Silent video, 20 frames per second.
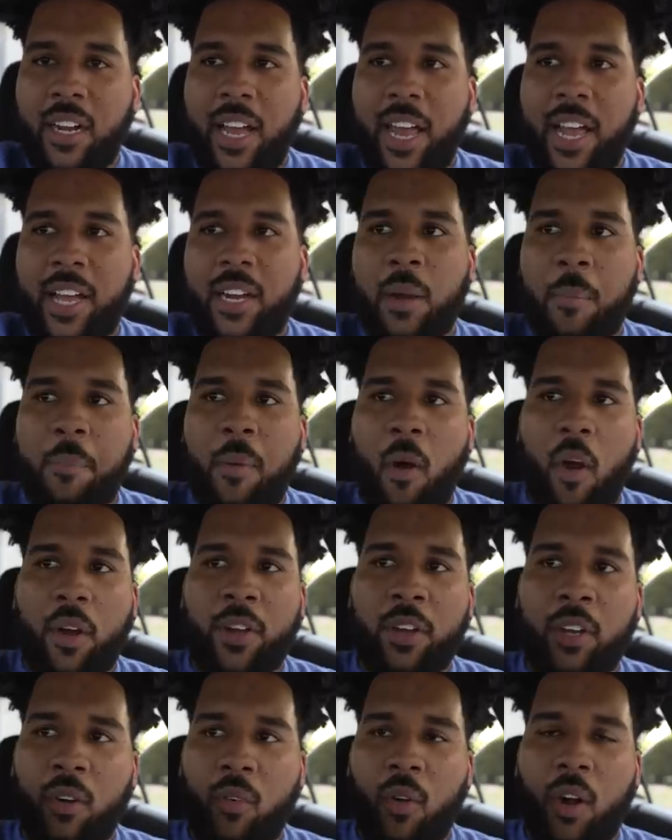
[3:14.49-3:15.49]
in a
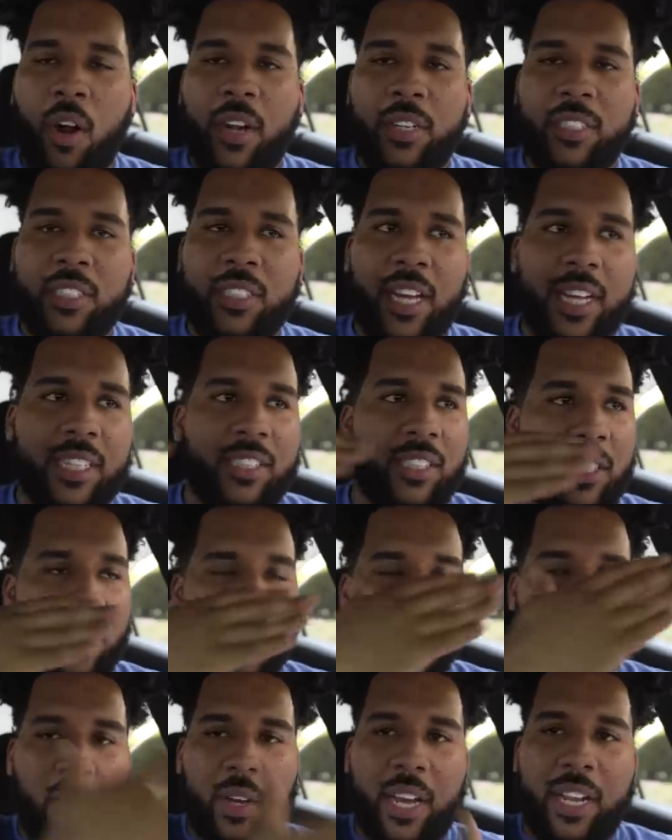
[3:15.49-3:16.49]
parking garage that's,
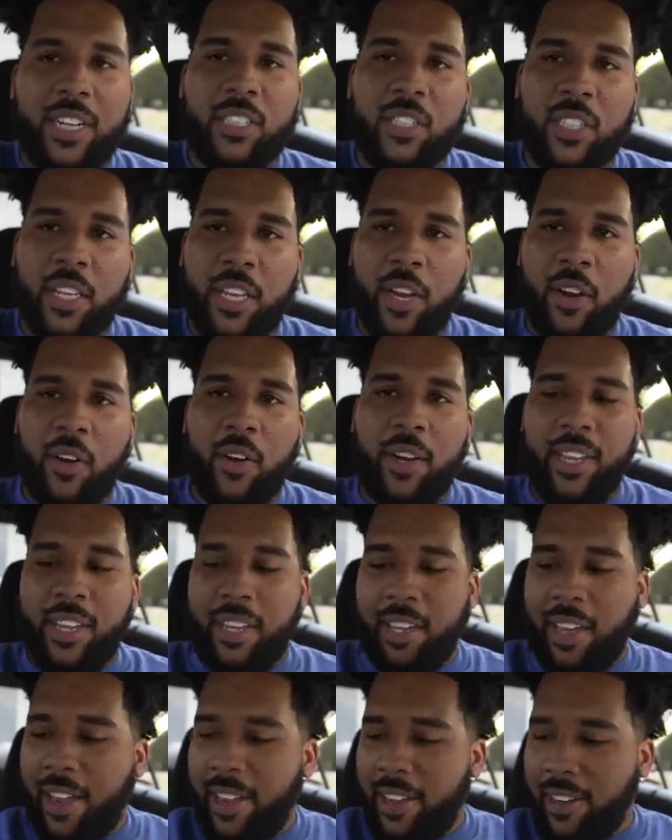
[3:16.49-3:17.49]
you know, got a security
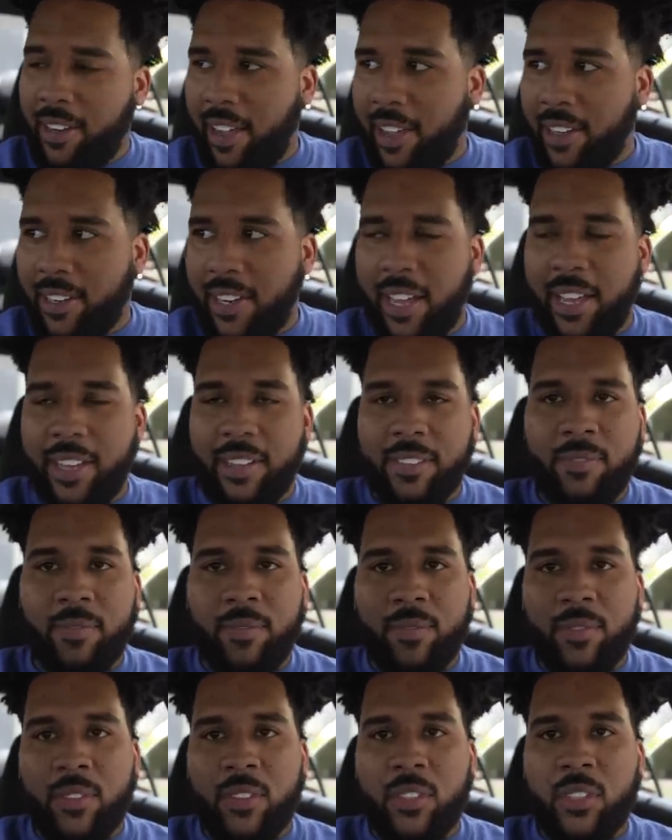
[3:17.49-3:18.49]
gate and and
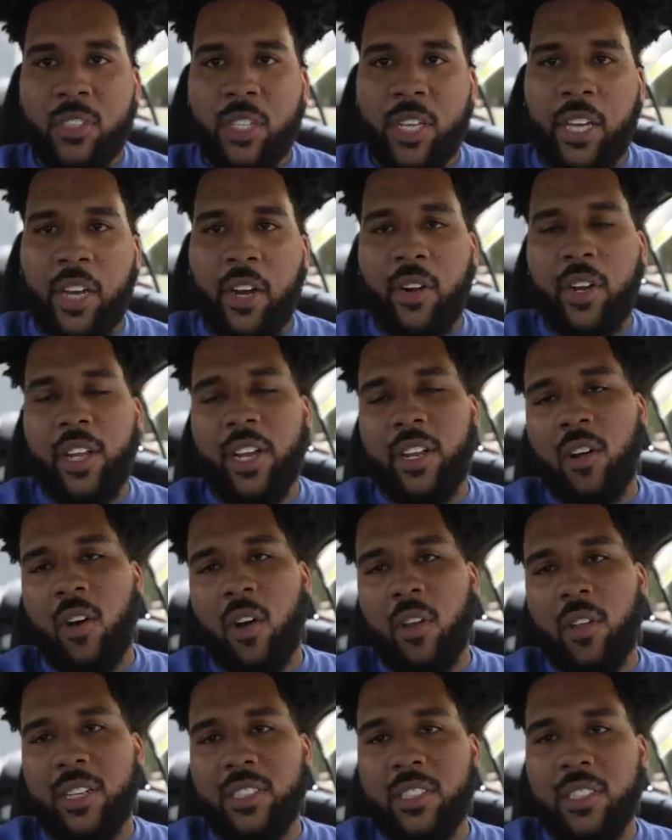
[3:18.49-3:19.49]
security and
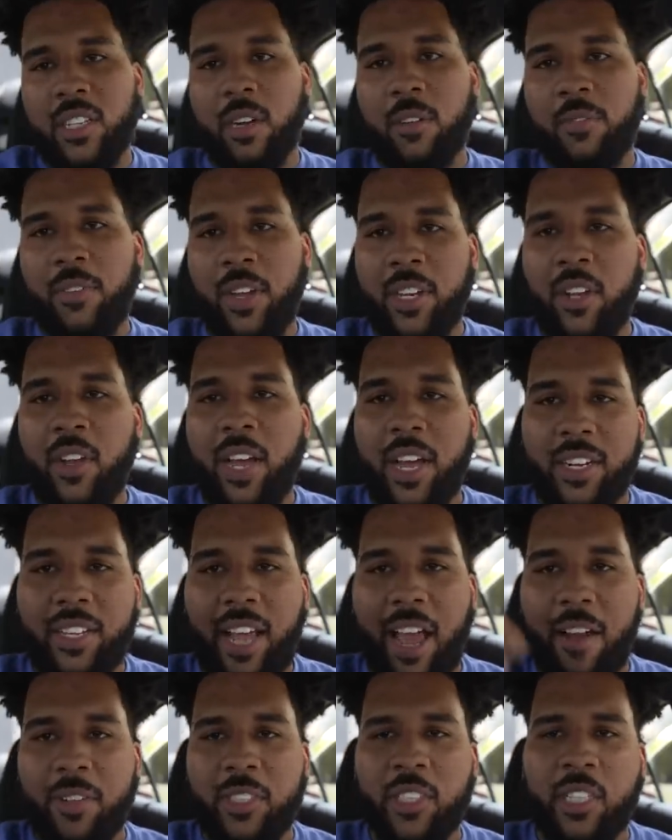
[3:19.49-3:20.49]
all that stuff. And you got to
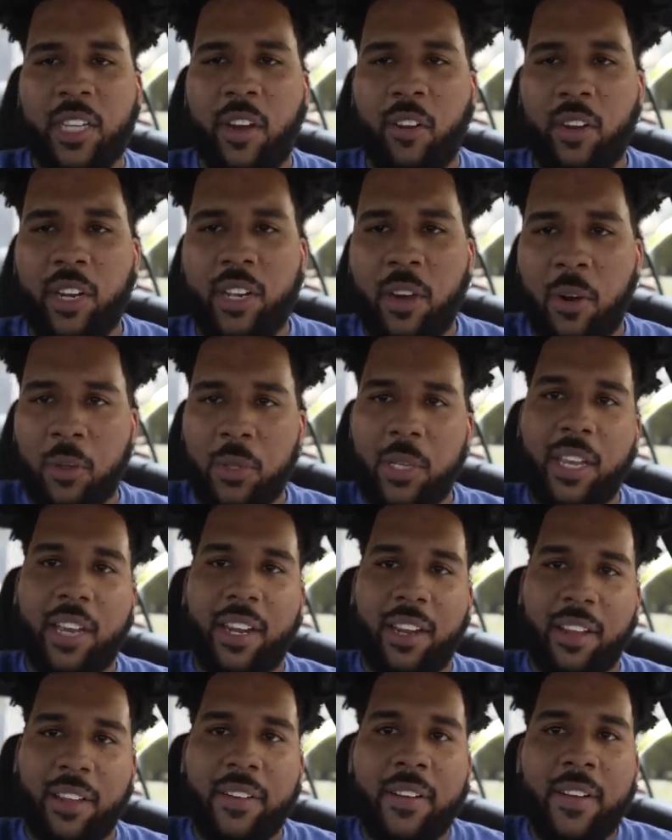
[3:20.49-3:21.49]
have a security code to
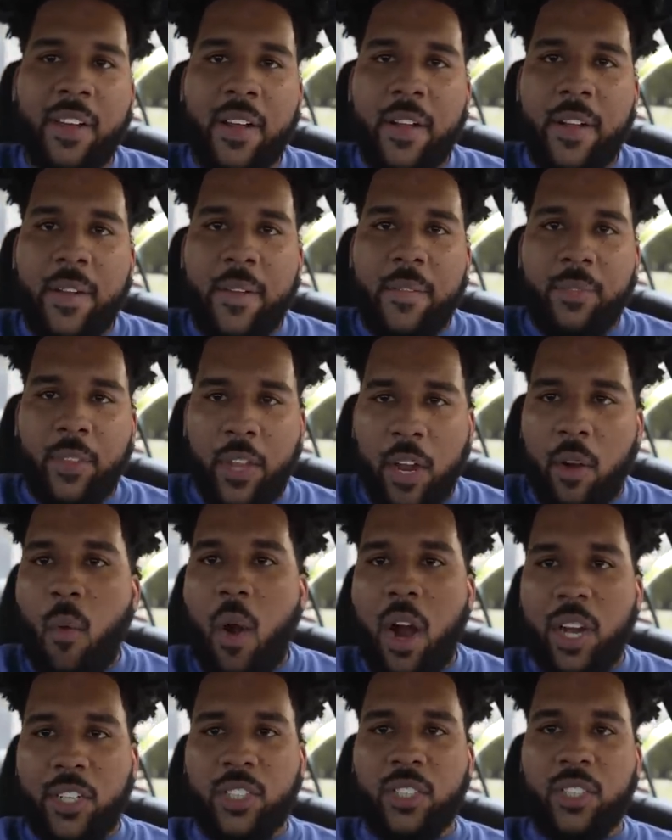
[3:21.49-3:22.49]
get in. They're
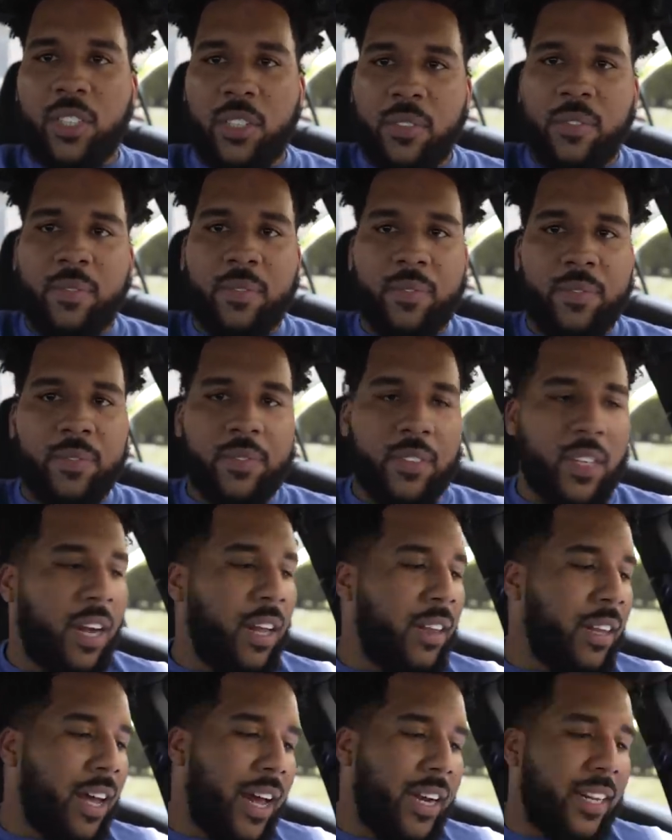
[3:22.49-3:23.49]
watching you.
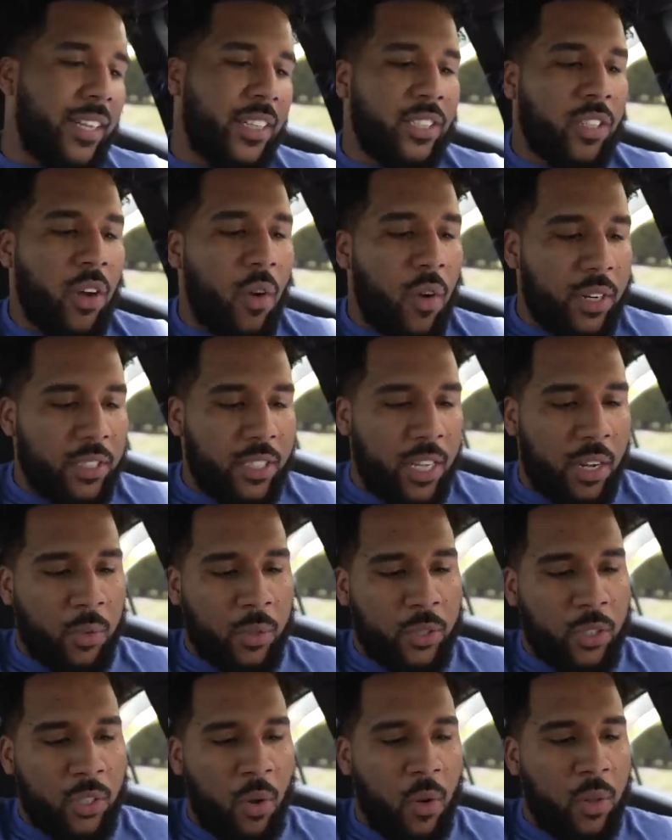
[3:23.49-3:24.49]
A lot of these cars that
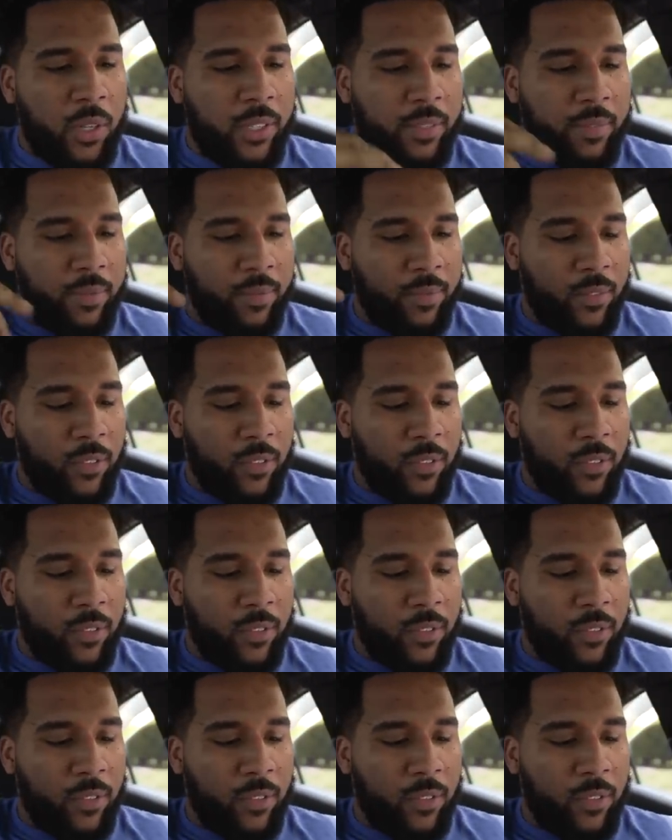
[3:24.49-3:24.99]
were stolen,